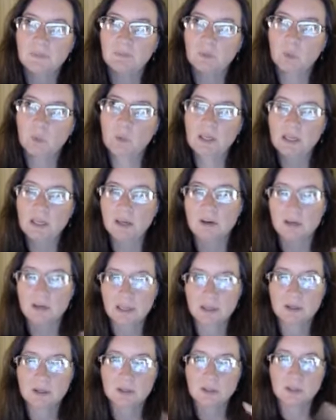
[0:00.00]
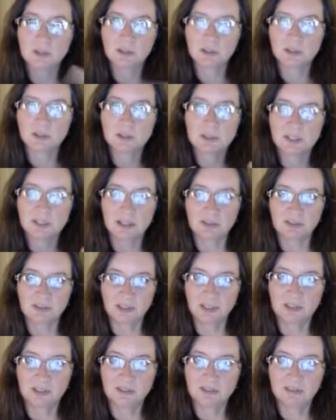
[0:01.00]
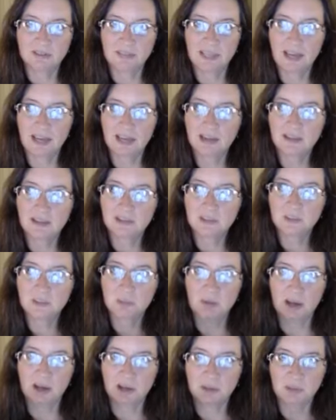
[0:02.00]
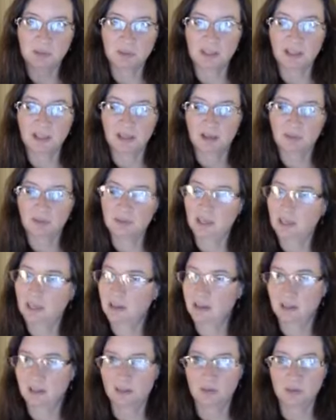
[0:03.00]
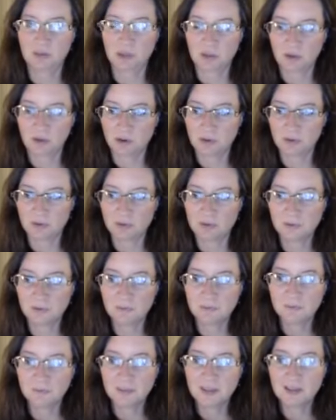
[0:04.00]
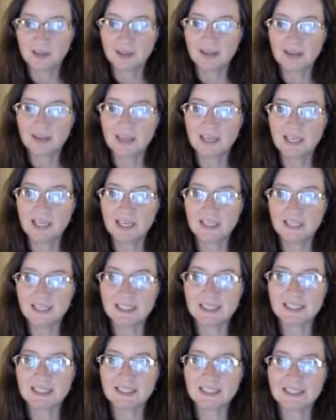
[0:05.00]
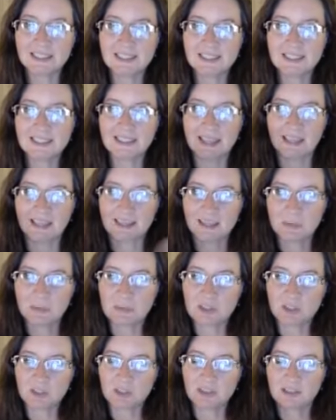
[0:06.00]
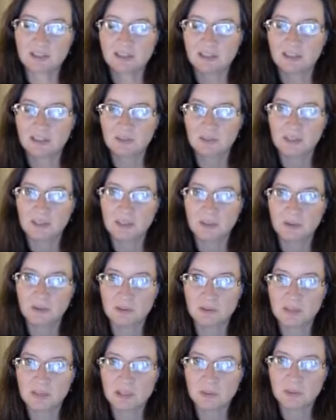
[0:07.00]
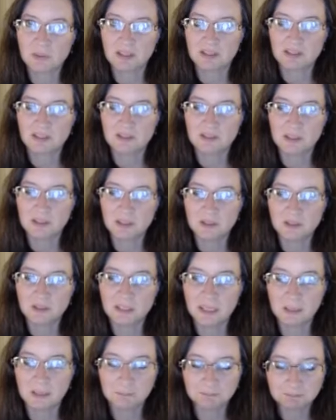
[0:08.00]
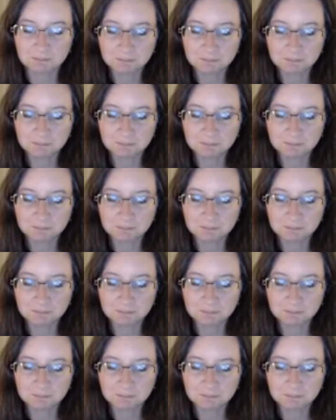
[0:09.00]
We are here to learn self-love. That is bottom line of any of our growth. And I mentioned this in the video, the Facebook Live video today,